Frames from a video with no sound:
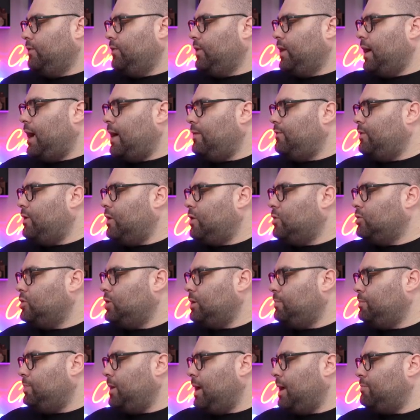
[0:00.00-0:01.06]
we have low
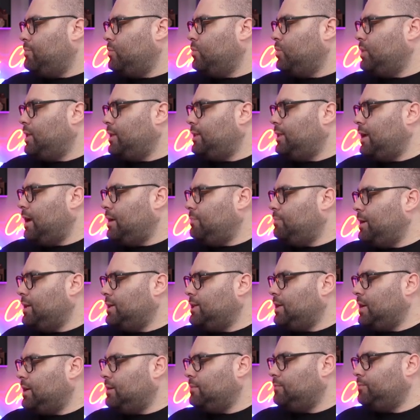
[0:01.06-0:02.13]
CPM with a trained
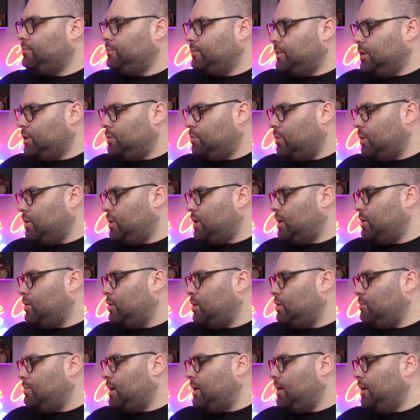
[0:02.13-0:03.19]
pixel, it's more than
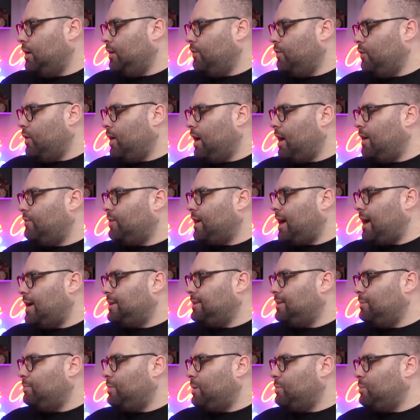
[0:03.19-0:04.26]
normal. If we have high
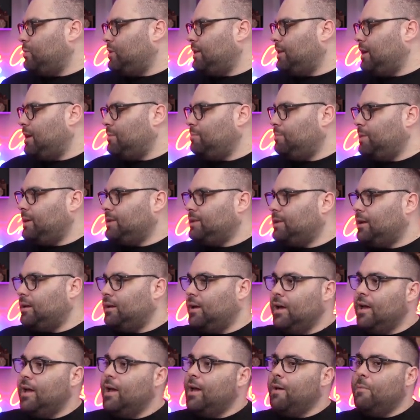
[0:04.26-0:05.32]
CPM with a trained pixel,
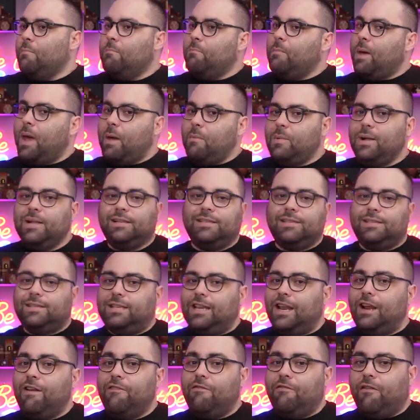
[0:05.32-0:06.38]
maybe it's
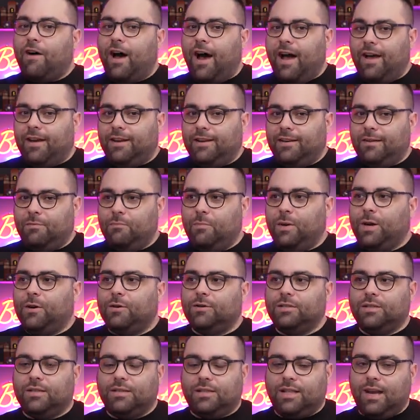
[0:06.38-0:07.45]
still fine
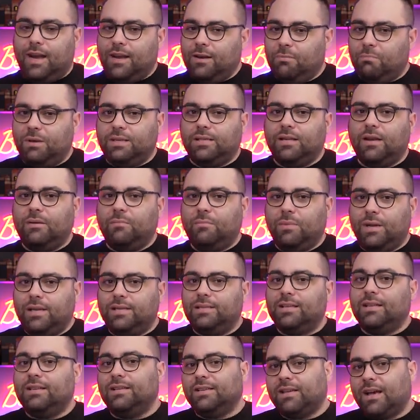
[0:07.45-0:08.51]
because trained pixel means
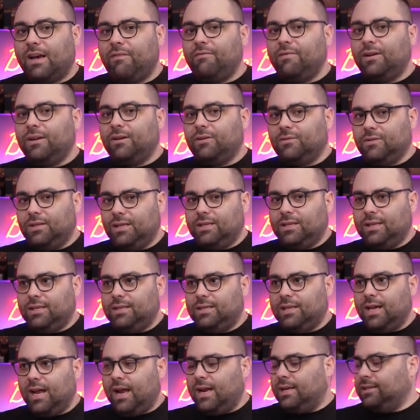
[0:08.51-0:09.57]
that it's having consistent
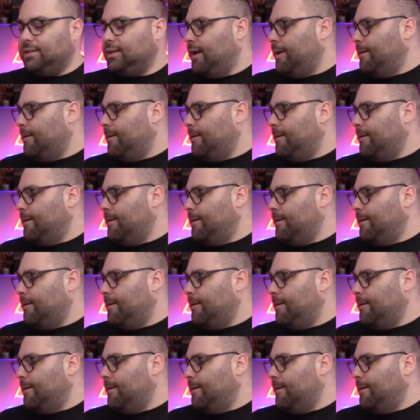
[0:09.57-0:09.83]
sales.